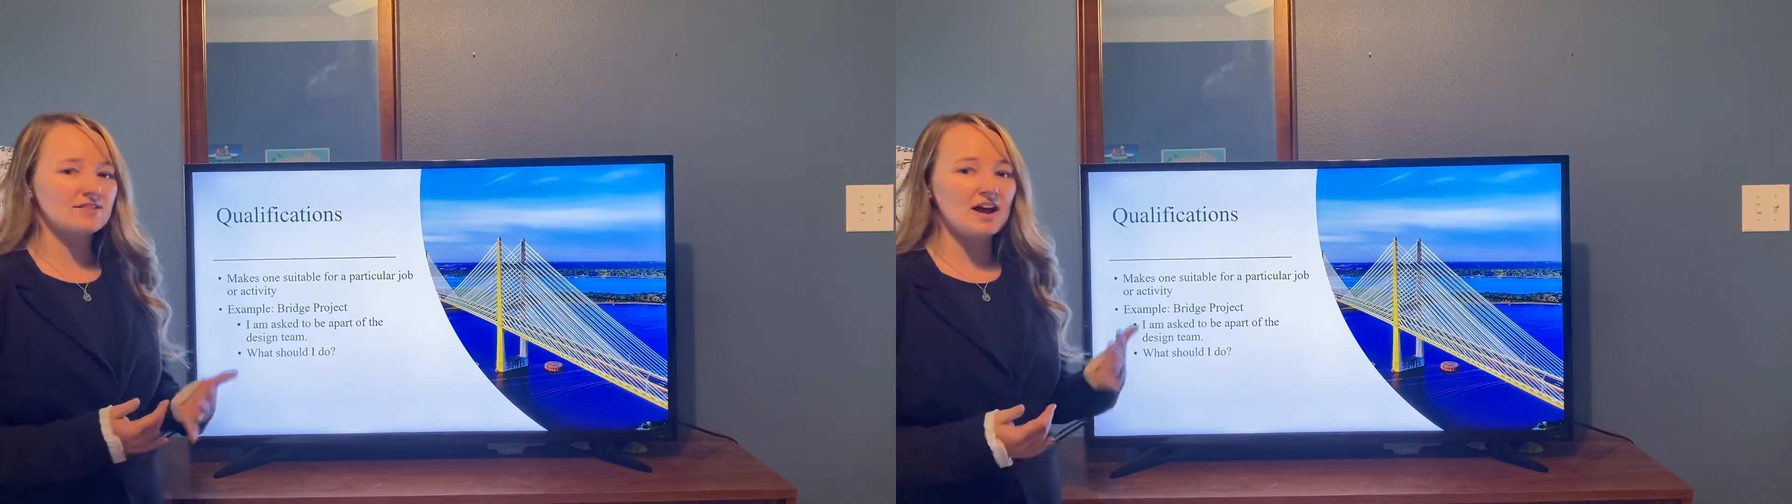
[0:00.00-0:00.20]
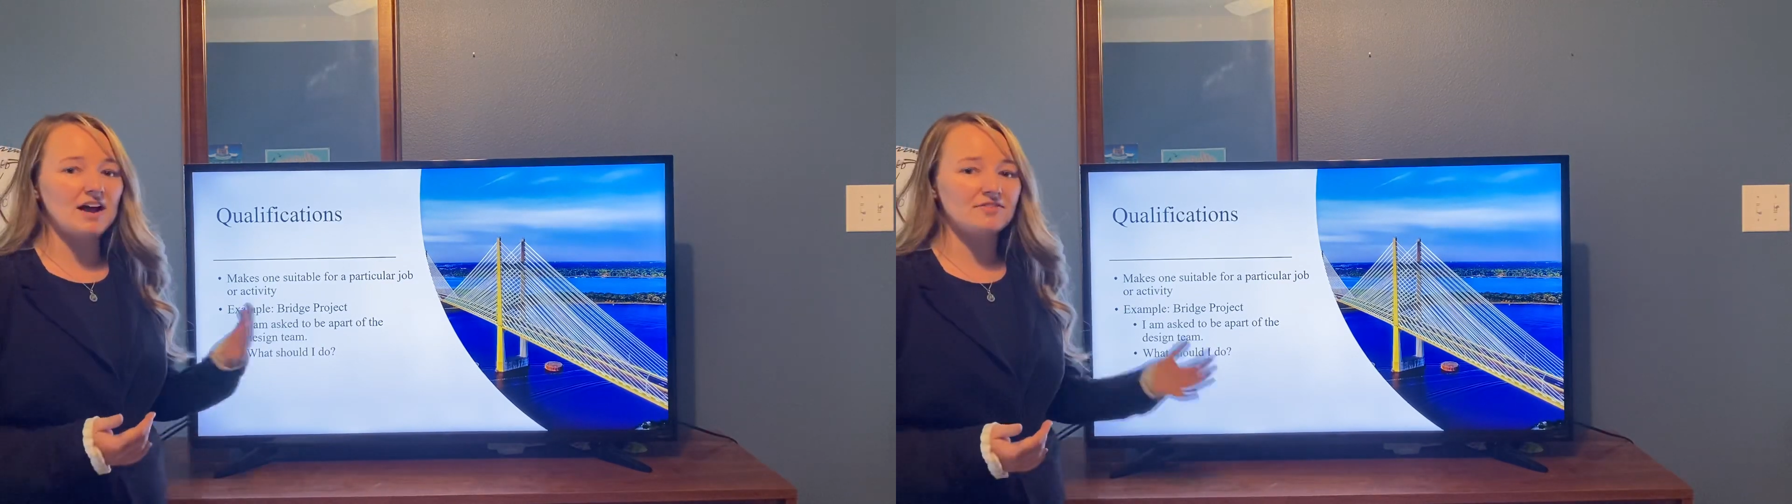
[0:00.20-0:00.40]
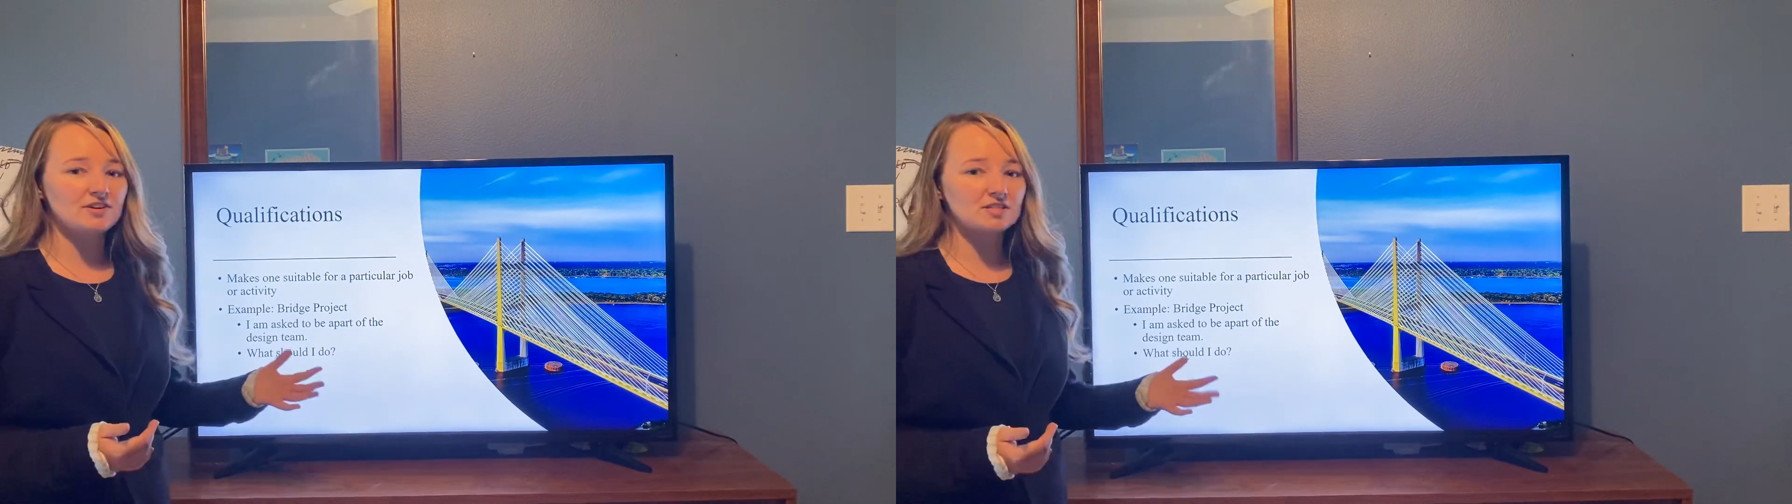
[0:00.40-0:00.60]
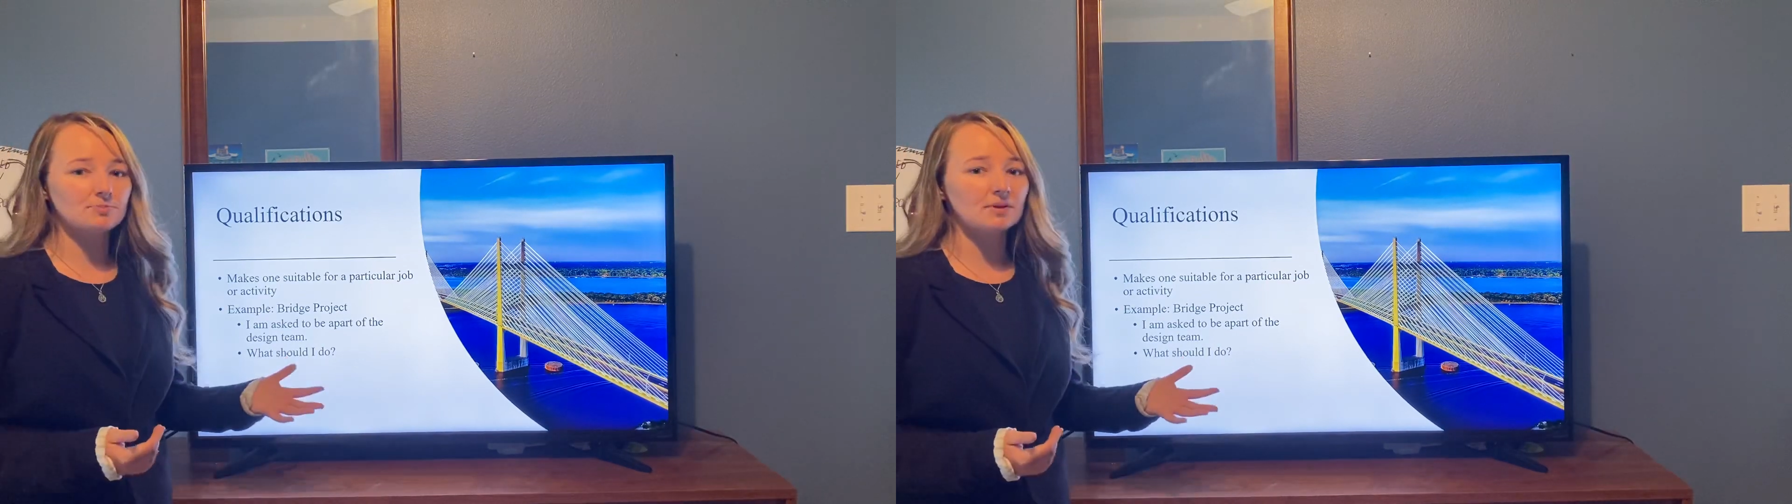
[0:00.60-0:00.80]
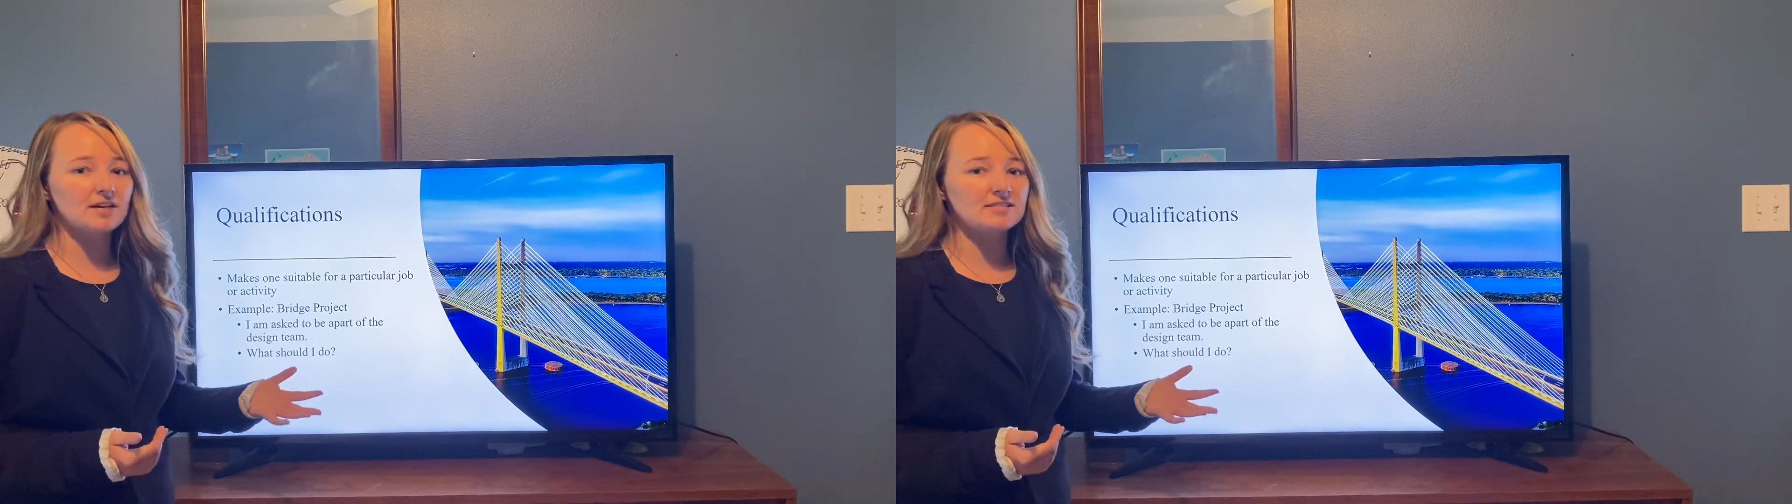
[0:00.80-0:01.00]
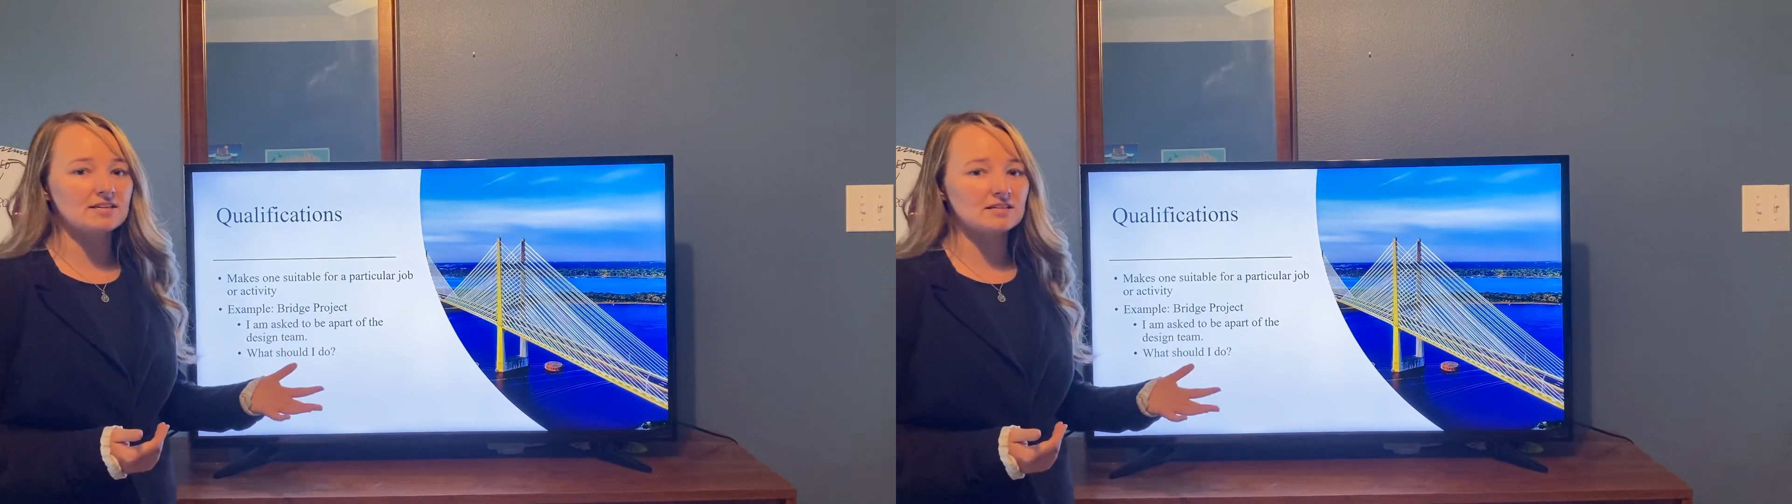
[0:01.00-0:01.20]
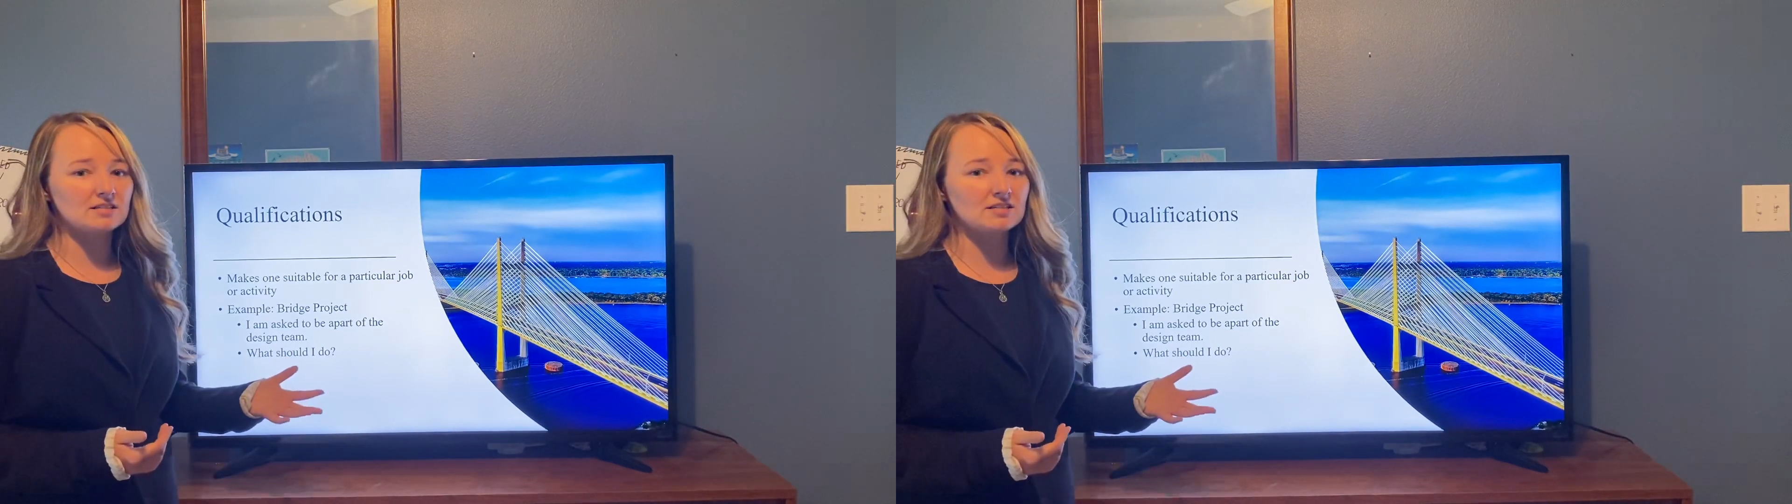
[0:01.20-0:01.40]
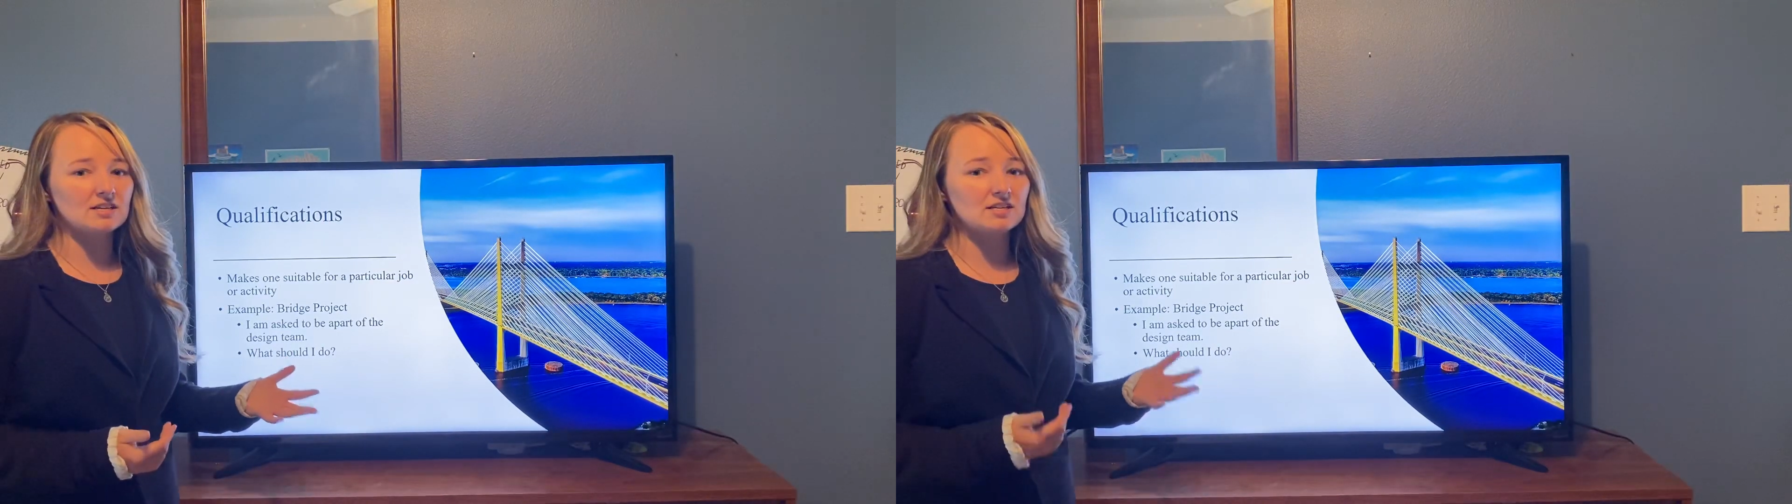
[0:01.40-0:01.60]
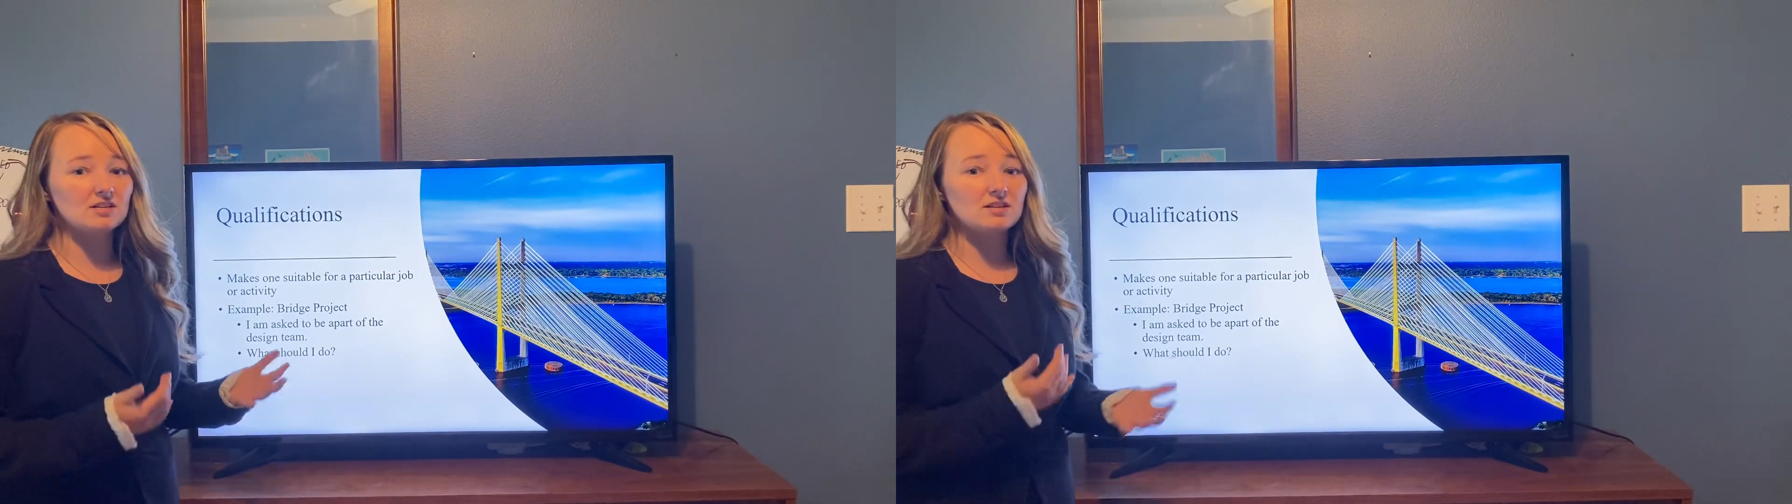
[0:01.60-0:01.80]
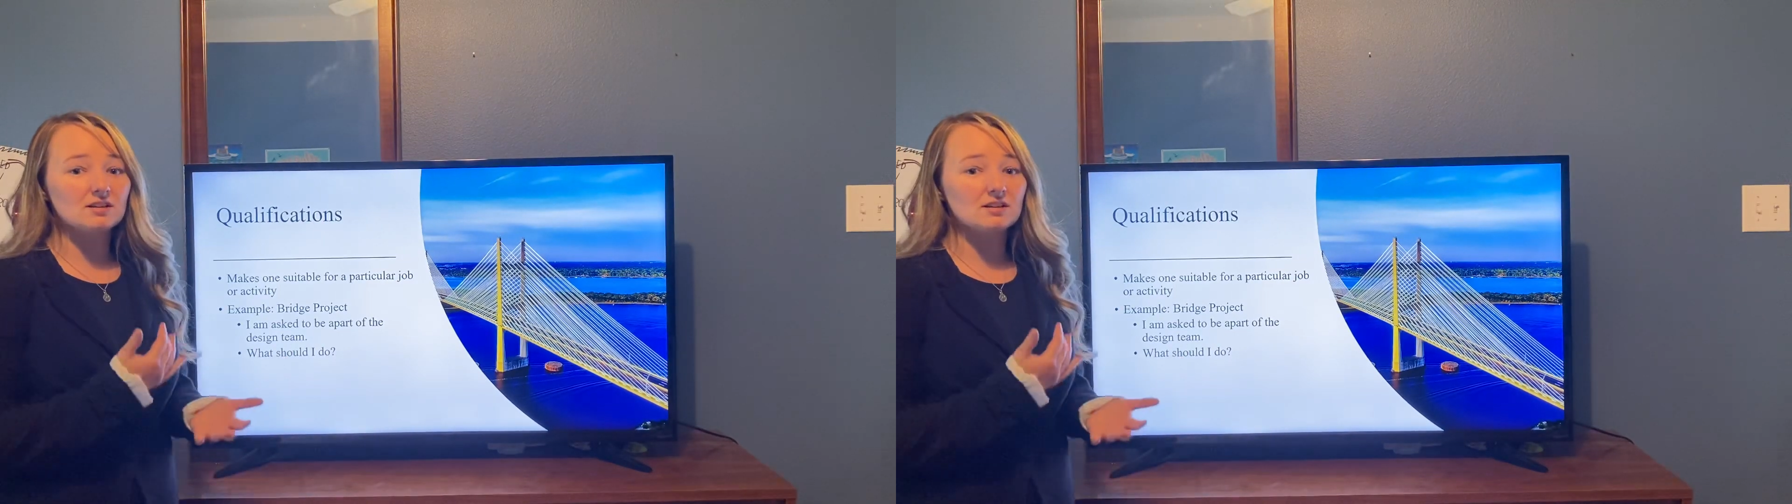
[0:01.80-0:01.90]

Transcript: that ethics plays into